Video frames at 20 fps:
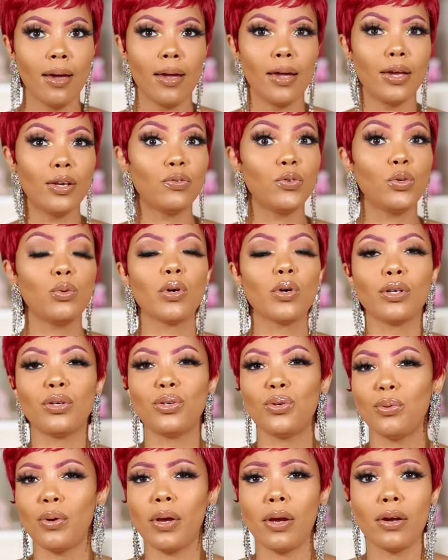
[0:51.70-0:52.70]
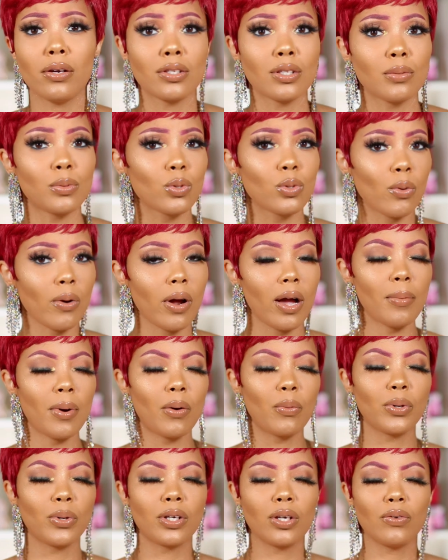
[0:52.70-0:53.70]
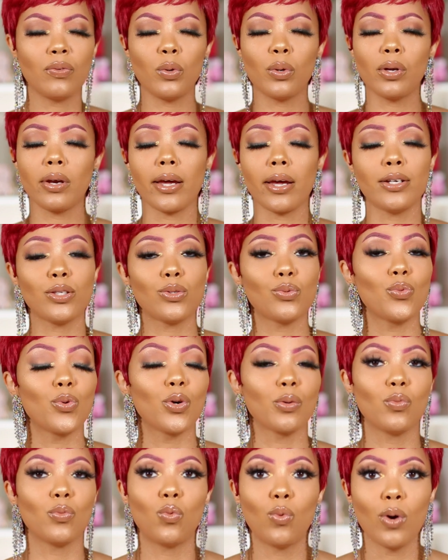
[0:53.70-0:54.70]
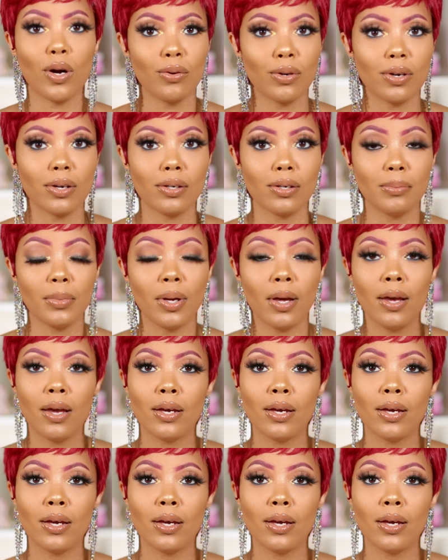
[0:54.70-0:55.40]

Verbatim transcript: And if you are new here, subscribe. I want to give you a nice warm welcome.